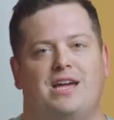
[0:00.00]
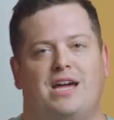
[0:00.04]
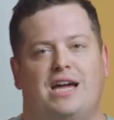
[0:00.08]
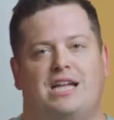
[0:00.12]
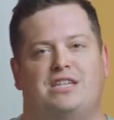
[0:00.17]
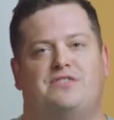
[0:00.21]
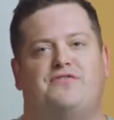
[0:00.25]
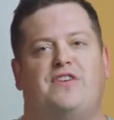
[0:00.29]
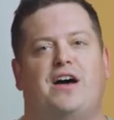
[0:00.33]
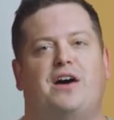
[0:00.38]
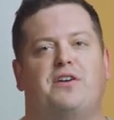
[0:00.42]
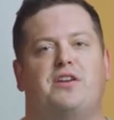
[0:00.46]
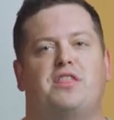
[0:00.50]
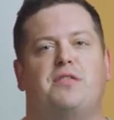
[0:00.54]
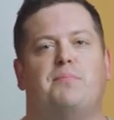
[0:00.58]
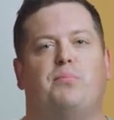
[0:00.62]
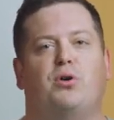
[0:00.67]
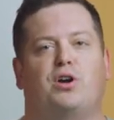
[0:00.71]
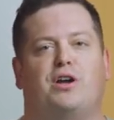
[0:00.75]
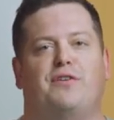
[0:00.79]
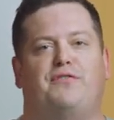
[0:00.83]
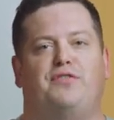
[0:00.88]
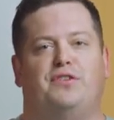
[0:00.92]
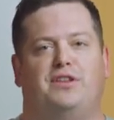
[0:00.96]
It's found in the
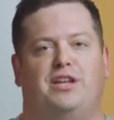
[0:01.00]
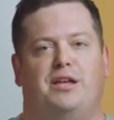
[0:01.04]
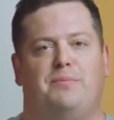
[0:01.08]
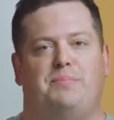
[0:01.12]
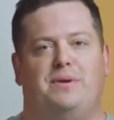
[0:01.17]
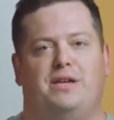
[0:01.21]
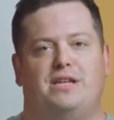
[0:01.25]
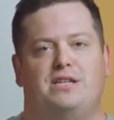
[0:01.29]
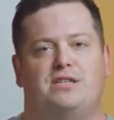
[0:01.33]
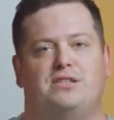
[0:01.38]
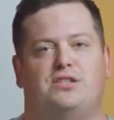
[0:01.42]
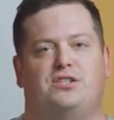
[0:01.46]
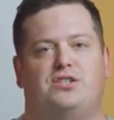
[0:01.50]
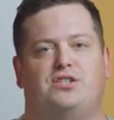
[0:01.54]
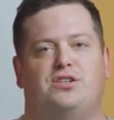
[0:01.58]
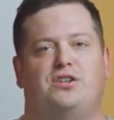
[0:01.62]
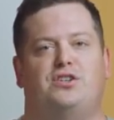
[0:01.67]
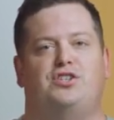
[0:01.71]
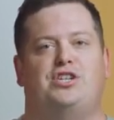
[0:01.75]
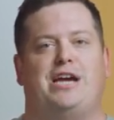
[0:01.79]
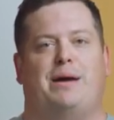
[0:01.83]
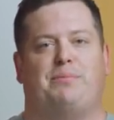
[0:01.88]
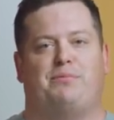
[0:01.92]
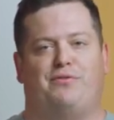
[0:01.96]
book of Philippians,
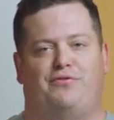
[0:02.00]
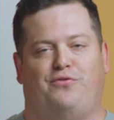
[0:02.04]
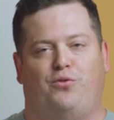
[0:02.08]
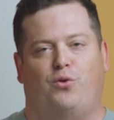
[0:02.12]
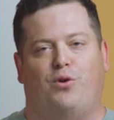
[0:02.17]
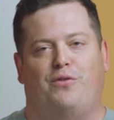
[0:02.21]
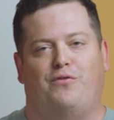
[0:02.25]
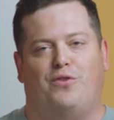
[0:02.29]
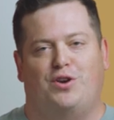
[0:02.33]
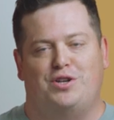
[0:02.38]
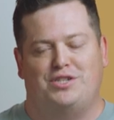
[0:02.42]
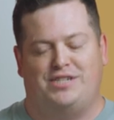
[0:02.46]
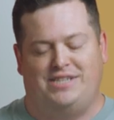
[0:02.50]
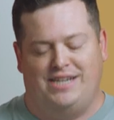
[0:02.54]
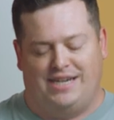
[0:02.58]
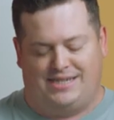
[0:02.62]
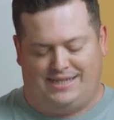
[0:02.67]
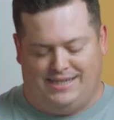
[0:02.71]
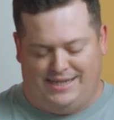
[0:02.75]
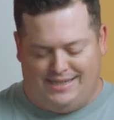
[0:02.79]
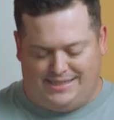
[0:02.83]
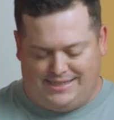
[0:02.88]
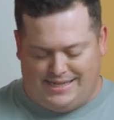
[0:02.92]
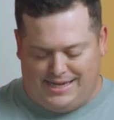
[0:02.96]
chapter 4, verse
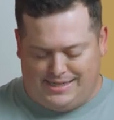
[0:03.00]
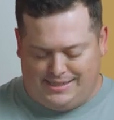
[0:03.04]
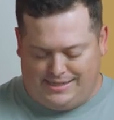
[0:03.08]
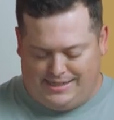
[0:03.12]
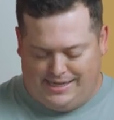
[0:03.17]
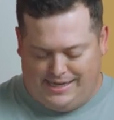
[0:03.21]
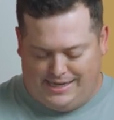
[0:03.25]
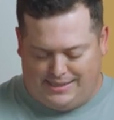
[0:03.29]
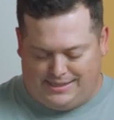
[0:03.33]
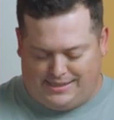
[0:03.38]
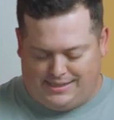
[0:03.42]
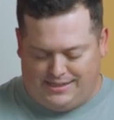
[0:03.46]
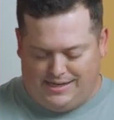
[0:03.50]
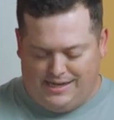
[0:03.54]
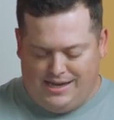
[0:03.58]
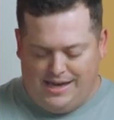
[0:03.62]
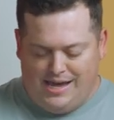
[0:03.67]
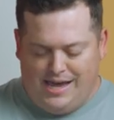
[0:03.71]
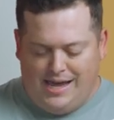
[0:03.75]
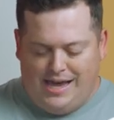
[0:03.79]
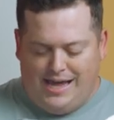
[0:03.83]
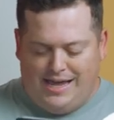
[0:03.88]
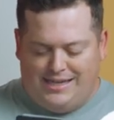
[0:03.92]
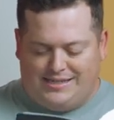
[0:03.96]
6, and it says this.
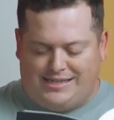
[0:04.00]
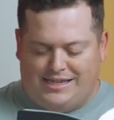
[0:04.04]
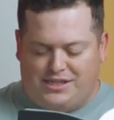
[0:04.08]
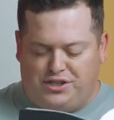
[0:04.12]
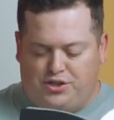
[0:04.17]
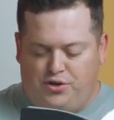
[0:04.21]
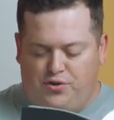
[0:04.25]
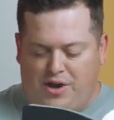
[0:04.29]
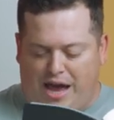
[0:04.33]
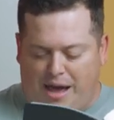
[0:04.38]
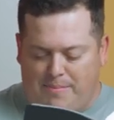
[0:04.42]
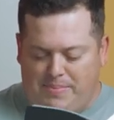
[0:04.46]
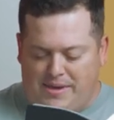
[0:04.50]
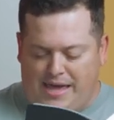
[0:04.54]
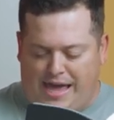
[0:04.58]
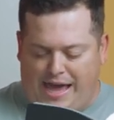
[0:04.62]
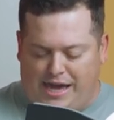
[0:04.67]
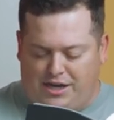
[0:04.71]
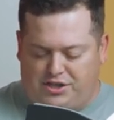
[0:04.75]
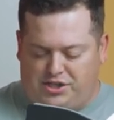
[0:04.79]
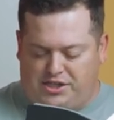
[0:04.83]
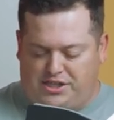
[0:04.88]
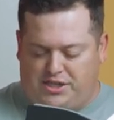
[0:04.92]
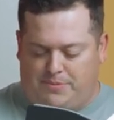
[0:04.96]
It says, "Do not be
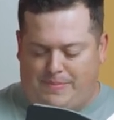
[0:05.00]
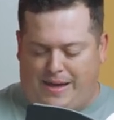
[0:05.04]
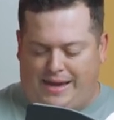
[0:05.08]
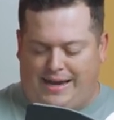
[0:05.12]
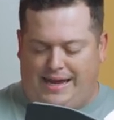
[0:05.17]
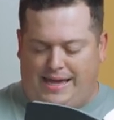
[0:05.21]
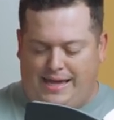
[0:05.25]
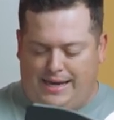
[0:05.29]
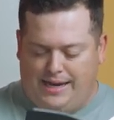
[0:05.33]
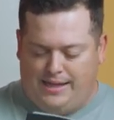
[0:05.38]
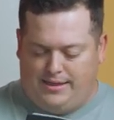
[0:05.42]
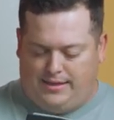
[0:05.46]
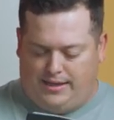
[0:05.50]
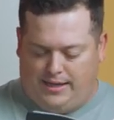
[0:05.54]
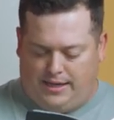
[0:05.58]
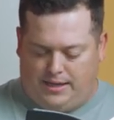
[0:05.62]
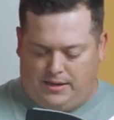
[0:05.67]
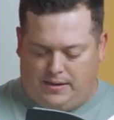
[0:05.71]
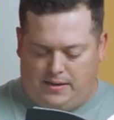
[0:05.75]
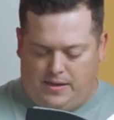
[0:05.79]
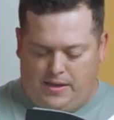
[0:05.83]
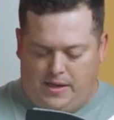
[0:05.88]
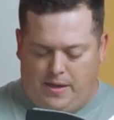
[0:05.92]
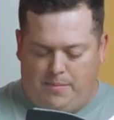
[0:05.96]
anxious about
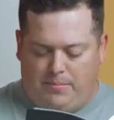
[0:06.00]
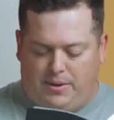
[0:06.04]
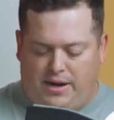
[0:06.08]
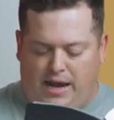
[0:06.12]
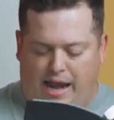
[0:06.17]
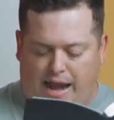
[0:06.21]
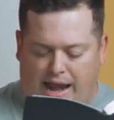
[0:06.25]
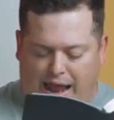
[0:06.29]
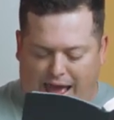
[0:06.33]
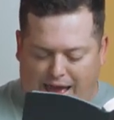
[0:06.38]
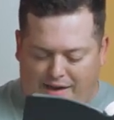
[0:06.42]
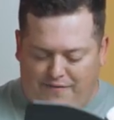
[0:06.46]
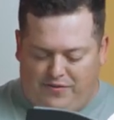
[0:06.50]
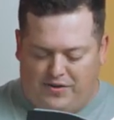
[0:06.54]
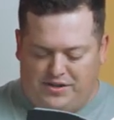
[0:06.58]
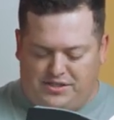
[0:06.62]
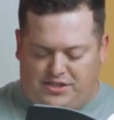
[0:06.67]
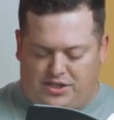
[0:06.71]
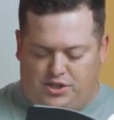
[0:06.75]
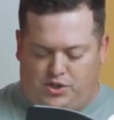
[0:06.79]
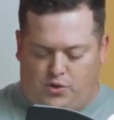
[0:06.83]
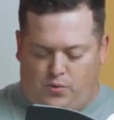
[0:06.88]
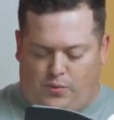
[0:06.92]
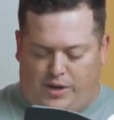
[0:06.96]
anything, but in every
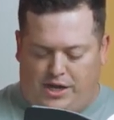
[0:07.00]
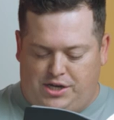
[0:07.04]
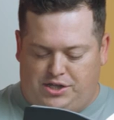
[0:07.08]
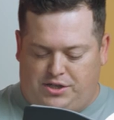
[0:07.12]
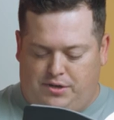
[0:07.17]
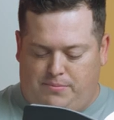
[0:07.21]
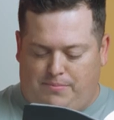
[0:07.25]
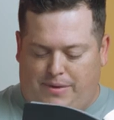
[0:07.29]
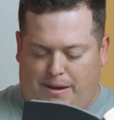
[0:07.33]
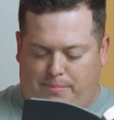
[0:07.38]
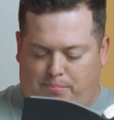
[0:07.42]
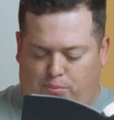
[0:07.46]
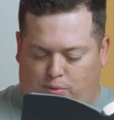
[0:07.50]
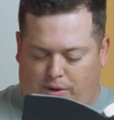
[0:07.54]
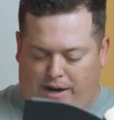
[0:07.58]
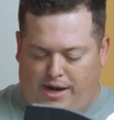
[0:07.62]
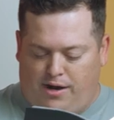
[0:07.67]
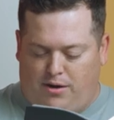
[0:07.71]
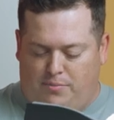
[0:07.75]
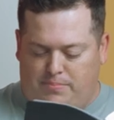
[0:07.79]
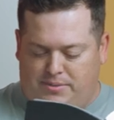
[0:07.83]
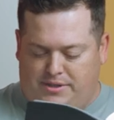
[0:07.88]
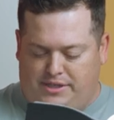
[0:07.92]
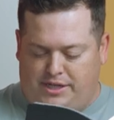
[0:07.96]
situation, by
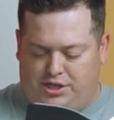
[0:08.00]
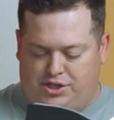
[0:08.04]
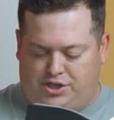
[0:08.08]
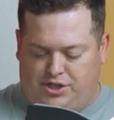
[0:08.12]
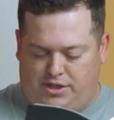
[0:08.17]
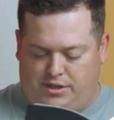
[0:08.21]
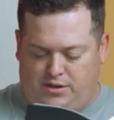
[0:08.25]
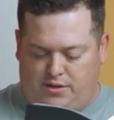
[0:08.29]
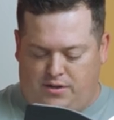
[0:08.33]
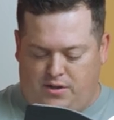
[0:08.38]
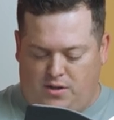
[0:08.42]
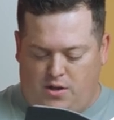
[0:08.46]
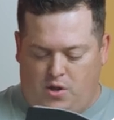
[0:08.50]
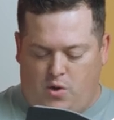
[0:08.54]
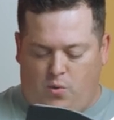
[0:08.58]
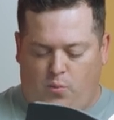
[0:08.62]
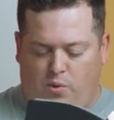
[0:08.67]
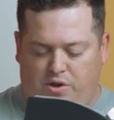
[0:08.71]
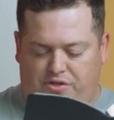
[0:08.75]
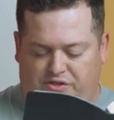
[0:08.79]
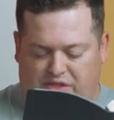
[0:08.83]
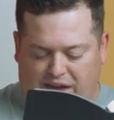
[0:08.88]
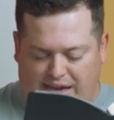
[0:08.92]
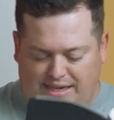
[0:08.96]
prayer and petition,
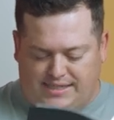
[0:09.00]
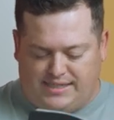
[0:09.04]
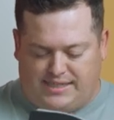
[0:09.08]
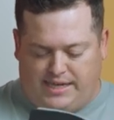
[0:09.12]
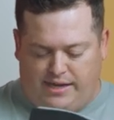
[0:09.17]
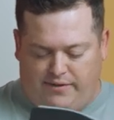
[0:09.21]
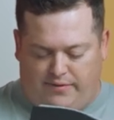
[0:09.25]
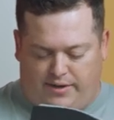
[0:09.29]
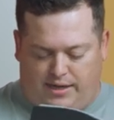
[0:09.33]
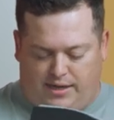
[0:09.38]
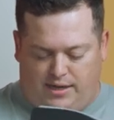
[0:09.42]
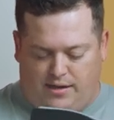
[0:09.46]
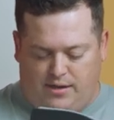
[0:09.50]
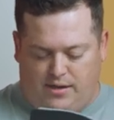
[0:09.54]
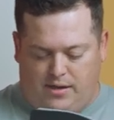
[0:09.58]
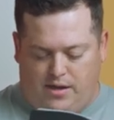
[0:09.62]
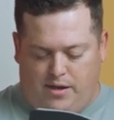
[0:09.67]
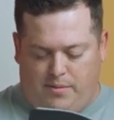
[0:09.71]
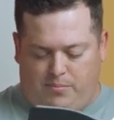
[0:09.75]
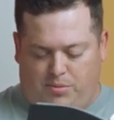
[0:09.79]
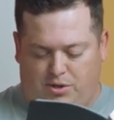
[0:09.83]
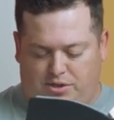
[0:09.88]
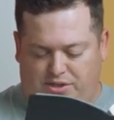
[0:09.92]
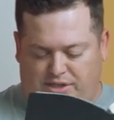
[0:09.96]
with thanksgiving,
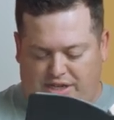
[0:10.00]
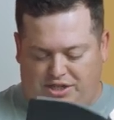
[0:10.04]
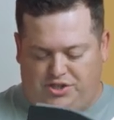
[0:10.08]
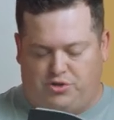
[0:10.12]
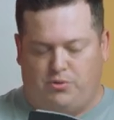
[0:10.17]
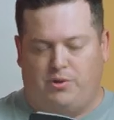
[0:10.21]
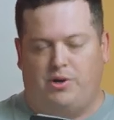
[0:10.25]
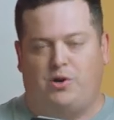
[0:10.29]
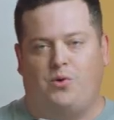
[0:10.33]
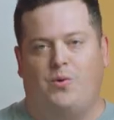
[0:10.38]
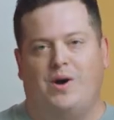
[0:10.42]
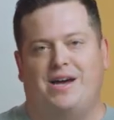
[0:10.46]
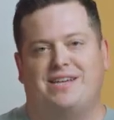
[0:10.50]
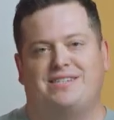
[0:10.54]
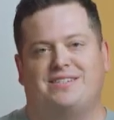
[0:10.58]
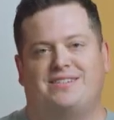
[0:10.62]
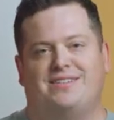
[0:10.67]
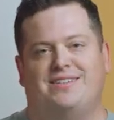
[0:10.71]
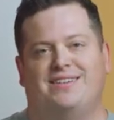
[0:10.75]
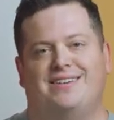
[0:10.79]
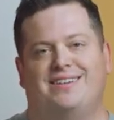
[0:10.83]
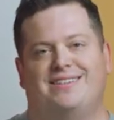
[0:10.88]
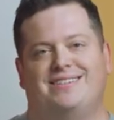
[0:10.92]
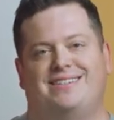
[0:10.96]
present your
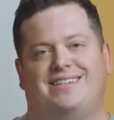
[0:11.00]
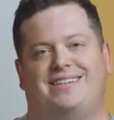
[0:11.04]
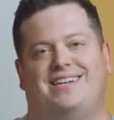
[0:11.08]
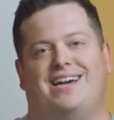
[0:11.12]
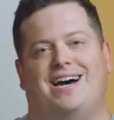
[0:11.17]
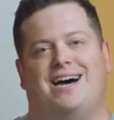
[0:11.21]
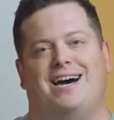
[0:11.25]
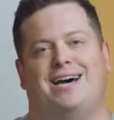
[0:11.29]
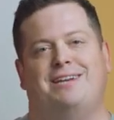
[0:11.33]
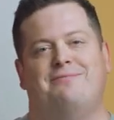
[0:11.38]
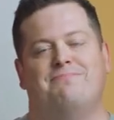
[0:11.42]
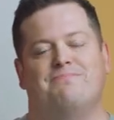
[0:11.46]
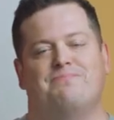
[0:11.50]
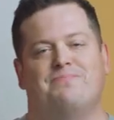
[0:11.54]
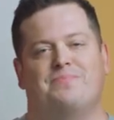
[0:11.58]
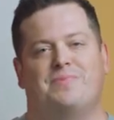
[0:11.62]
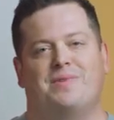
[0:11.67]
request to God."